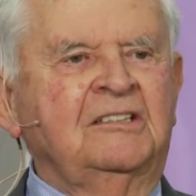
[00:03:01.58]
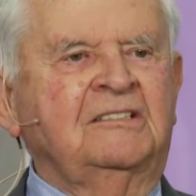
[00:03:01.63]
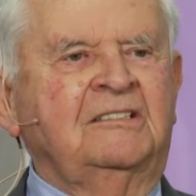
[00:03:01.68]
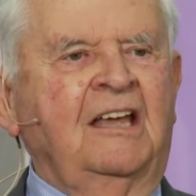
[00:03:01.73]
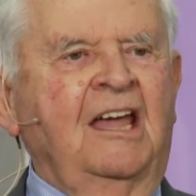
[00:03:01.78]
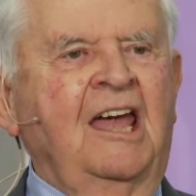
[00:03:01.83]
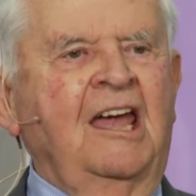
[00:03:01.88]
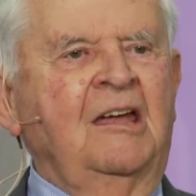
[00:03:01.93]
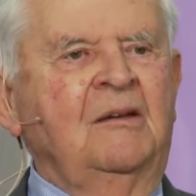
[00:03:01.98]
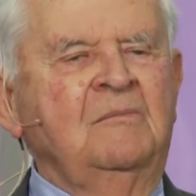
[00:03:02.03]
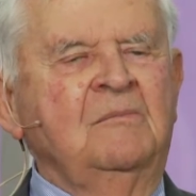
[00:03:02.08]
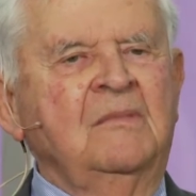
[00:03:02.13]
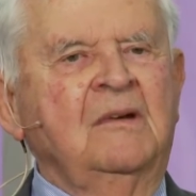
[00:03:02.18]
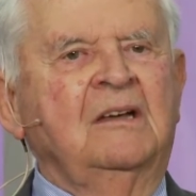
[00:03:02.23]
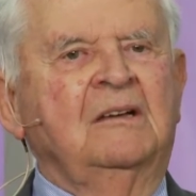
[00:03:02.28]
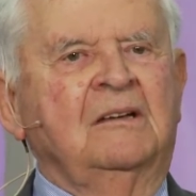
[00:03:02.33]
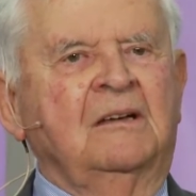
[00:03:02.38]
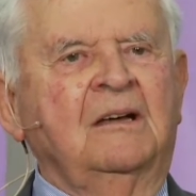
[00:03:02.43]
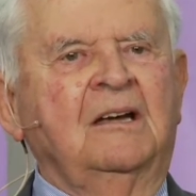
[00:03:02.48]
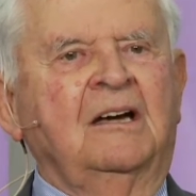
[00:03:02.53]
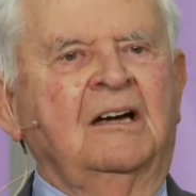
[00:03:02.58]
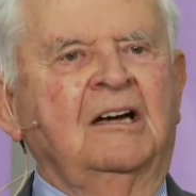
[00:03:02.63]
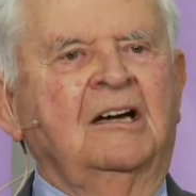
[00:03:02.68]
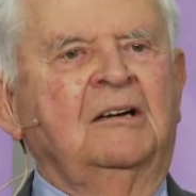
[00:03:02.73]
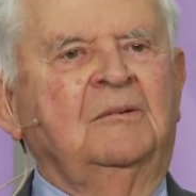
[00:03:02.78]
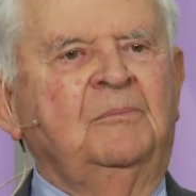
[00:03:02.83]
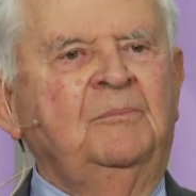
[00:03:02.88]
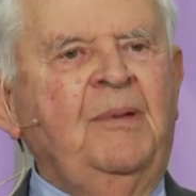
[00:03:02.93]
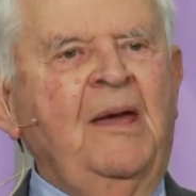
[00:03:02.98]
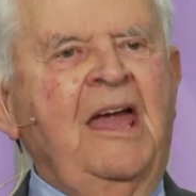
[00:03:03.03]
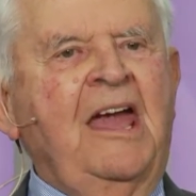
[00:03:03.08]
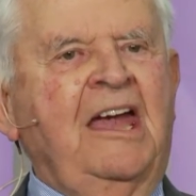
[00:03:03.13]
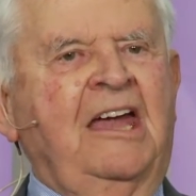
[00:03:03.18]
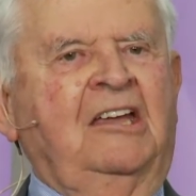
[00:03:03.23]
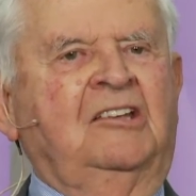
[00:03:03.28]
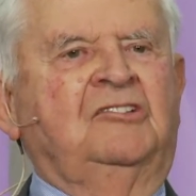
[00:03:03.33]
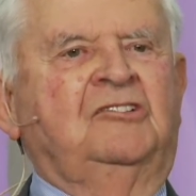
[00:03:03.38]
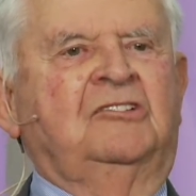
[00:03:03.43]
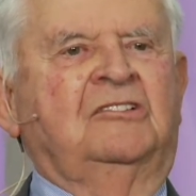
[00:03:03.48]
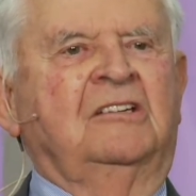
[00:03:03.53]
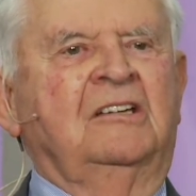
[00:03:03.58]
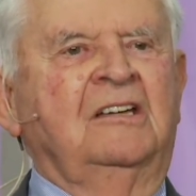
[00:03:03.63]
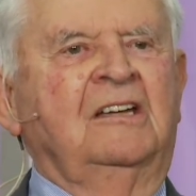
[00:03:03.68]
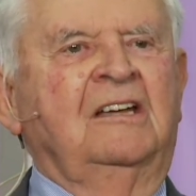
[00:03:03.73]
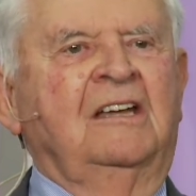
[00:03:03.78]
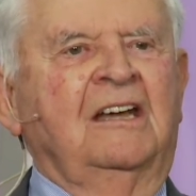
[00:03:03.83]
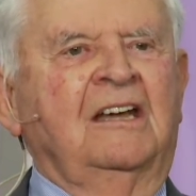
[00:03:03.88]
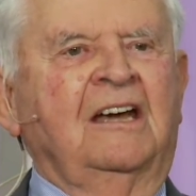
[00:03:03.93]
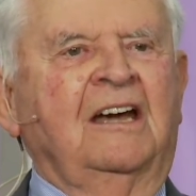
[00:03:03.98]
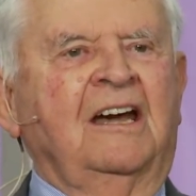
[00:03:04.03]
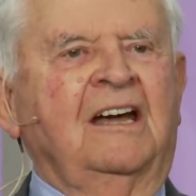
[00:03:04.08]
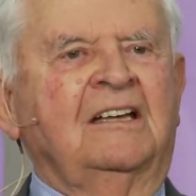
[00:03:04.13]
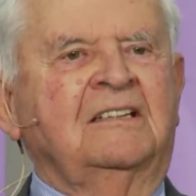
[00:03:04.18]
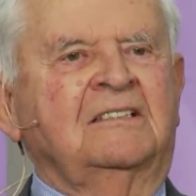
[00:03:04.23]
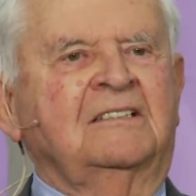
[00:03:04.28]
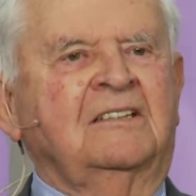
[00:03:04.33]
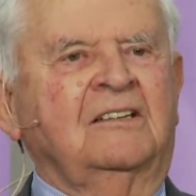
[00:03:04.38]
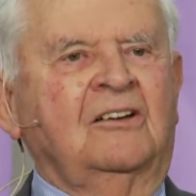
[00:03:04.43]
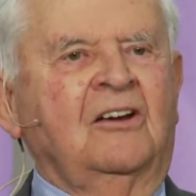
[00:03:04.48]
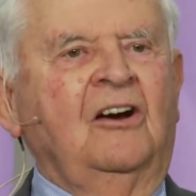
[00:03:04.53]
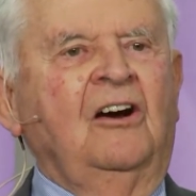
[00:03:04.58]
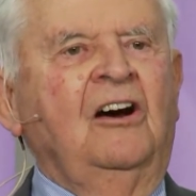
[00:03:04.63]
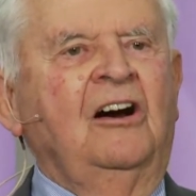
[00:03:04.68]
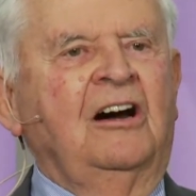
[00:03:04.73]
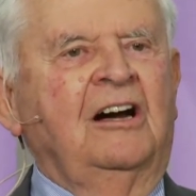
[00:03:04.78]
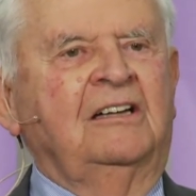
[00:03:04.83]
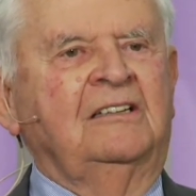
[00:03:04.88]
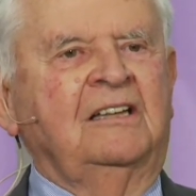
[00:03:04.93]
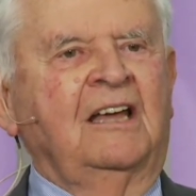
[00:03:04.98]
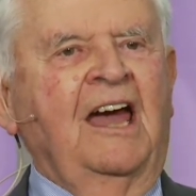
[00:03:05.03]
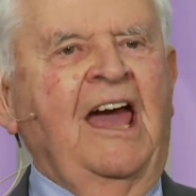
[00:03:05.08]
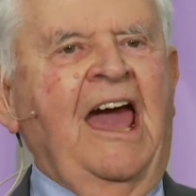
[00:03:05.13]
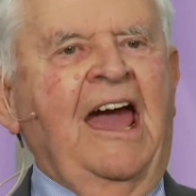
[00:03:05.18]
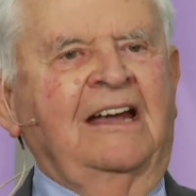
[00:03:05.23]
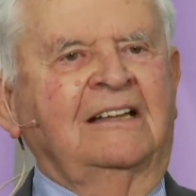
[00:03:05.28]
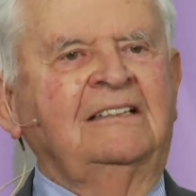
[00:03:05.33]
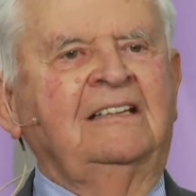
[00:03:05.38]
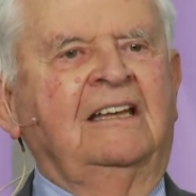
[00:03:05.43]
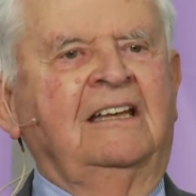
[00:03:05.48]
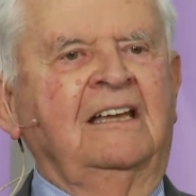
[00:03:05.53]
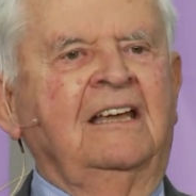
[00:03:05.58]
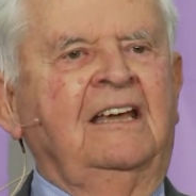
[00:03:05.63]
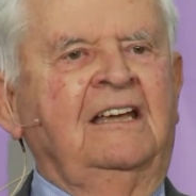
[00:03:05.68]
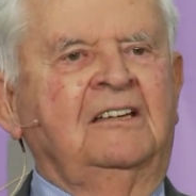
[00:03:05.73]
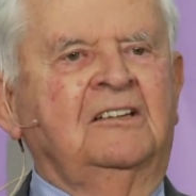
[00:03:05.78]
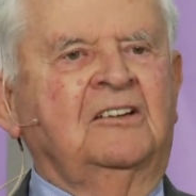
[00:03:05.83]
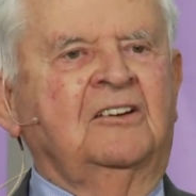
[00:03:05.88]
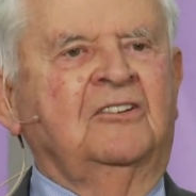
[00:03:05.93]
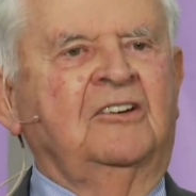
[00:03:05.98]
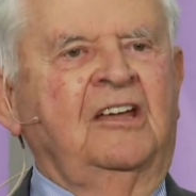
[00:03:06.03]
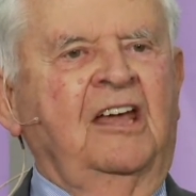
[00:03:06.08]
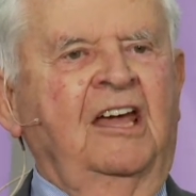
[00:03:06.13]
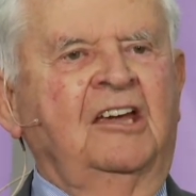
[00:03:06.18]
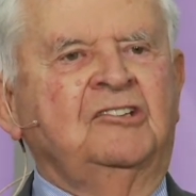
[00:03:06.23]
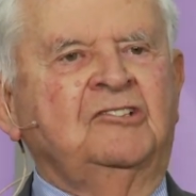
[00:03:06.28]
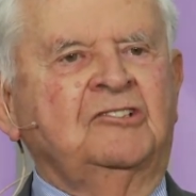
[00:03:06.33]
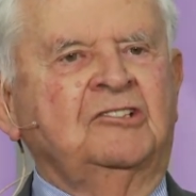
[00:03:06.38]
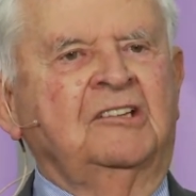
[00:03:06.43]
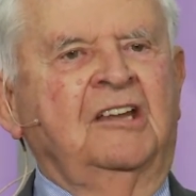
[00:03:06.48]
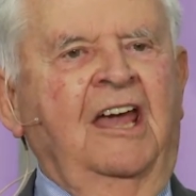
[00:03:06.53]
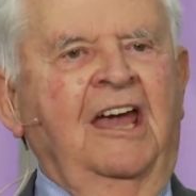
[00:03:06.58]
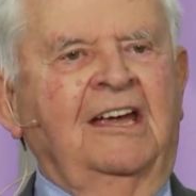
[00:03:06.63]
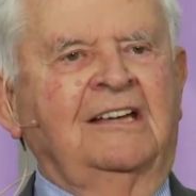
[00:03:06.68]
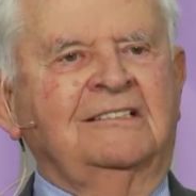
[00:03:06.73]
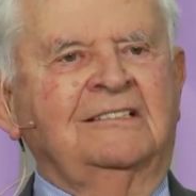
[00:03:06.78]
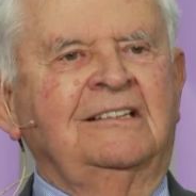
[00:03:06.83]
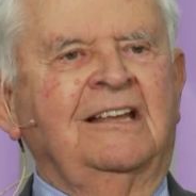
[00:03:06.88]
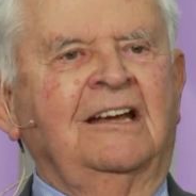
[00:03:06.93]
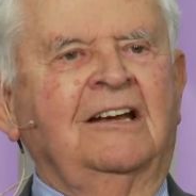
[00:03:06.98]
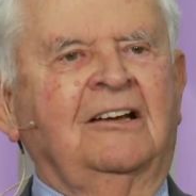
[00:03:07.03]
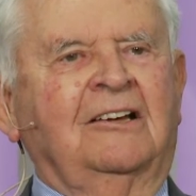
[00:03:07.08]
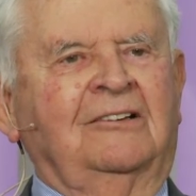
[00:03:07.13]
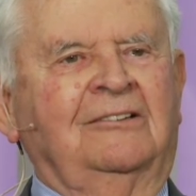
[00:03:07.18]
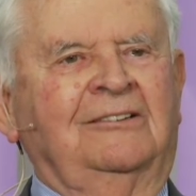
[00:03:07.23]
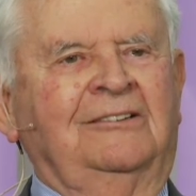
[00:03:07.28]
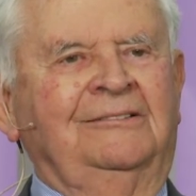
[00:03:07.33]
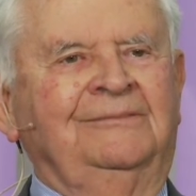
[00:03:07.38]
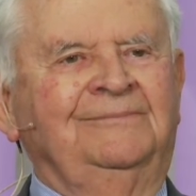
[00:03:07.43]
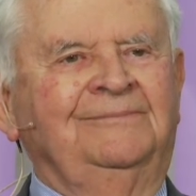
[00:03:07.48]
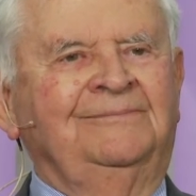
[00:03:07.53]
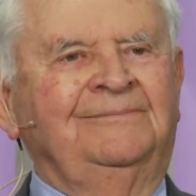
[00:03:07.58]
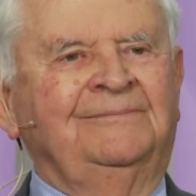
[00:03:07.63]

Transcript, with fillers: same uh, page as God acting in creation ex nihilo.